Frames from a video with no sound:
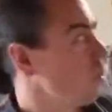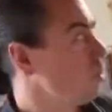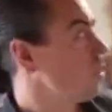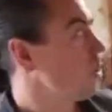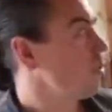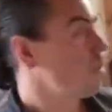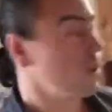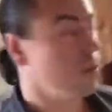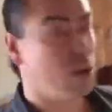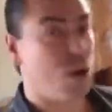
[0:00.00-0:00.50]

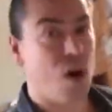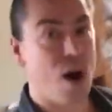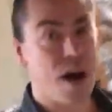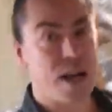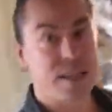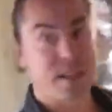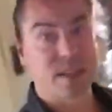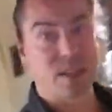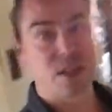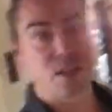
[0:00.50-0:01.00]
When we
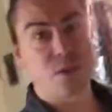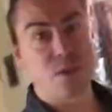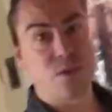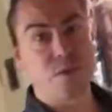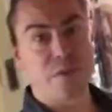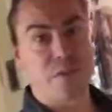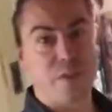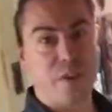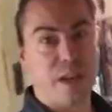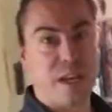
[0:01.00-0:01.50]
lost the
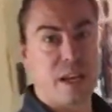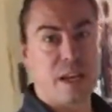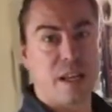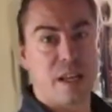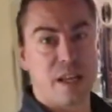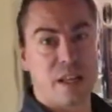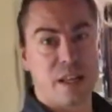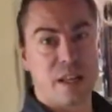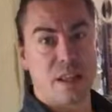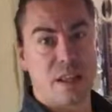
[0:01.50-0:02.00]
2 feet,
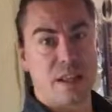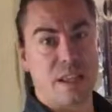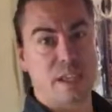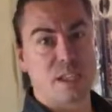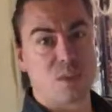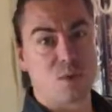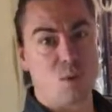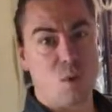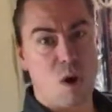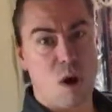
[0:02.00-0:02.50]

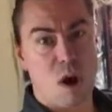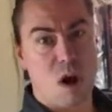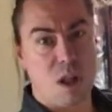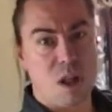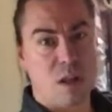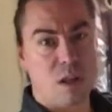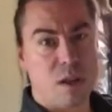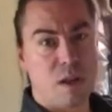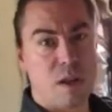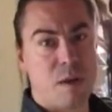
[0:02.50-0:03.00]
this
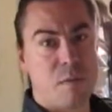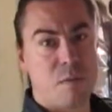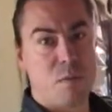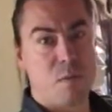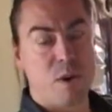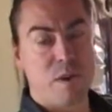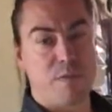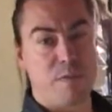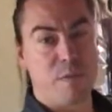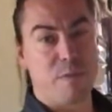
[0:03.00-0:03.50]
wall
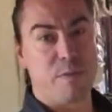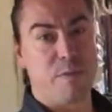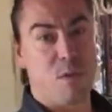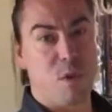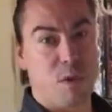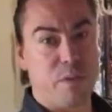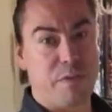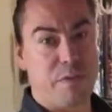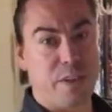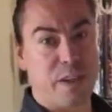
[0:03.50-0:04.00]
went from
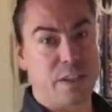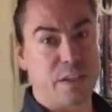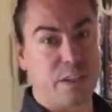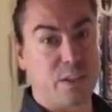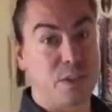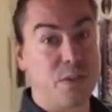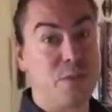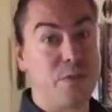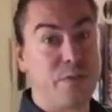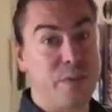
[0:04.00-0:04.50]
4 feet
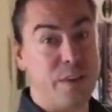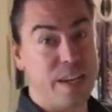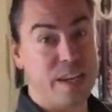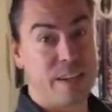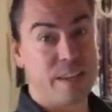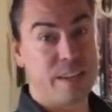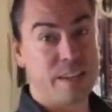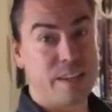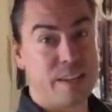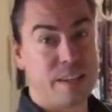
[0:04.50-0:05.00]
to 2 feet.
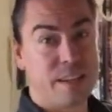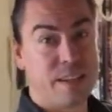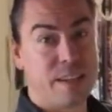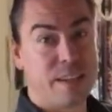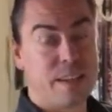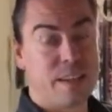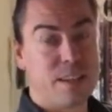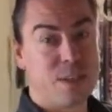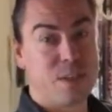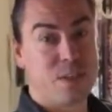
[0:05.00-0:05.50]

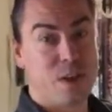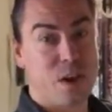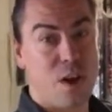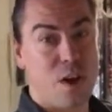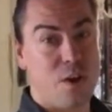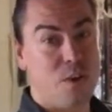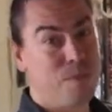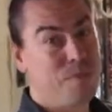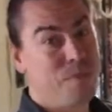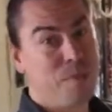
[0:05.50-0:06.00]

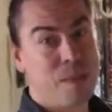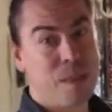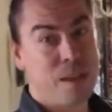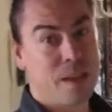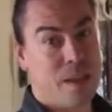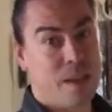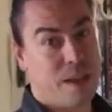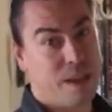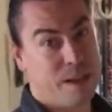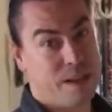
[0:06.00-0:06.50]
So
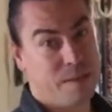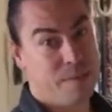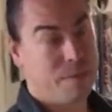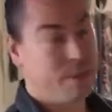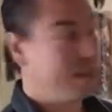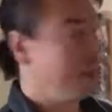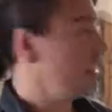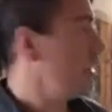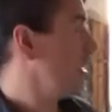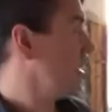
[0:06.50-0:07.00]

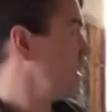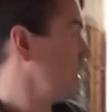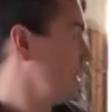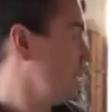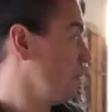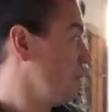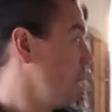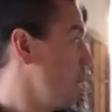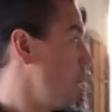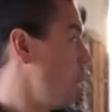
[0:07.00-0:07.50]

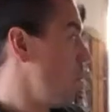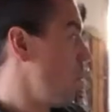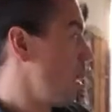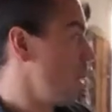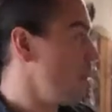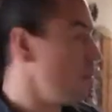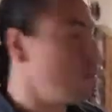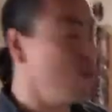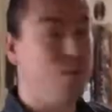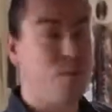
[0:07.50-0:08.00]
we don't
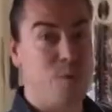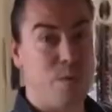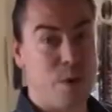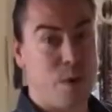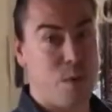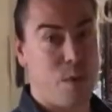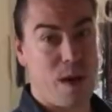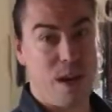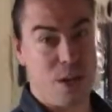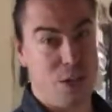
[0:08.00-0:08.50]
want to move,
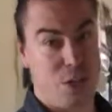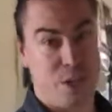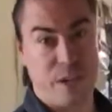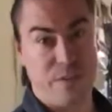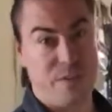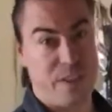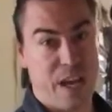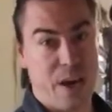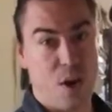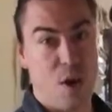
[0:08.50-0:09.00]
we don't want to
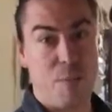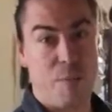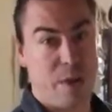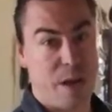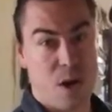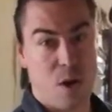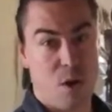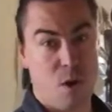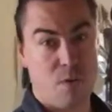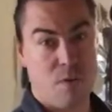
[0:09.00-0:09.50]
shift that
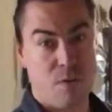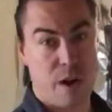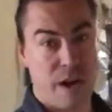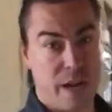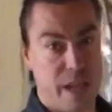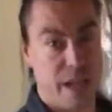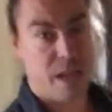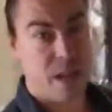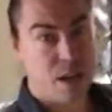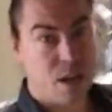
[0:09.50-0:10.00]
opening over
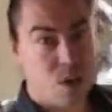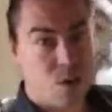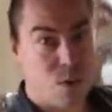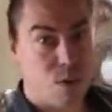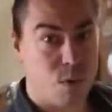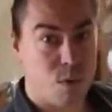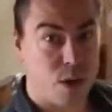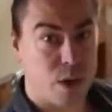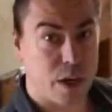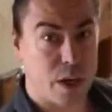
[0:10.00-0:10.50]
any.
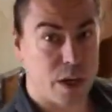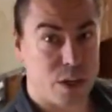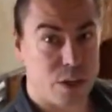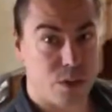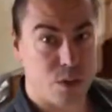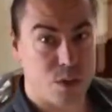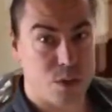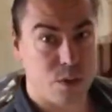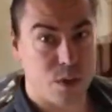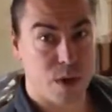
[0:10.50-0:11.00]
What we're going to
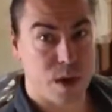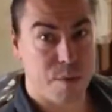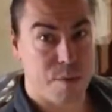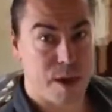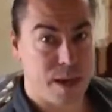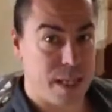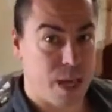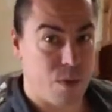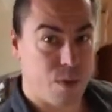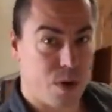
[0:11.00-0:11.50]
do is we're going to
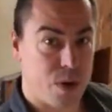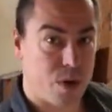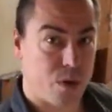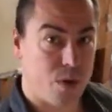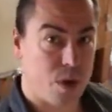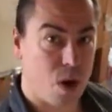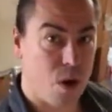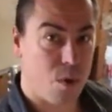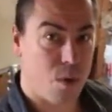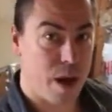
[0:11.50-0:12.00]
make that window
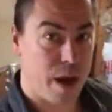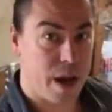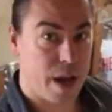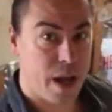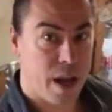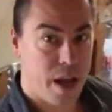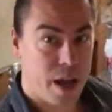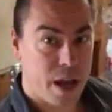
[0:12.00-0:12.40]
go away,